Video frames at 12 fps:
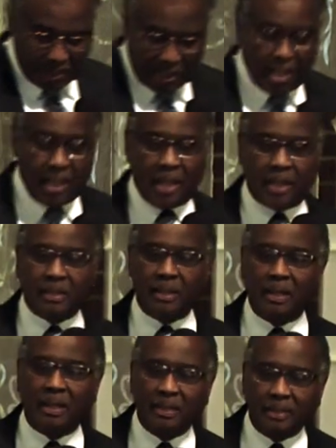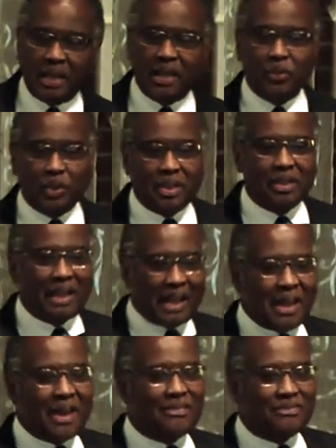and uh, they will
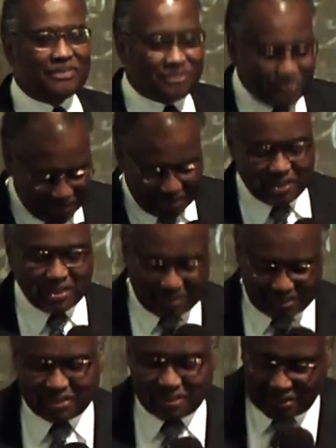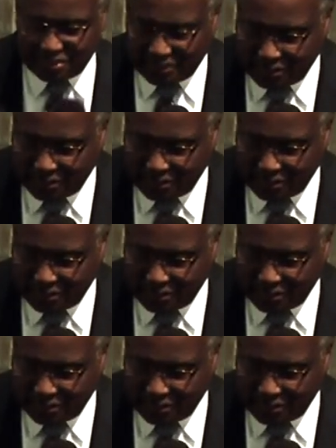have fears,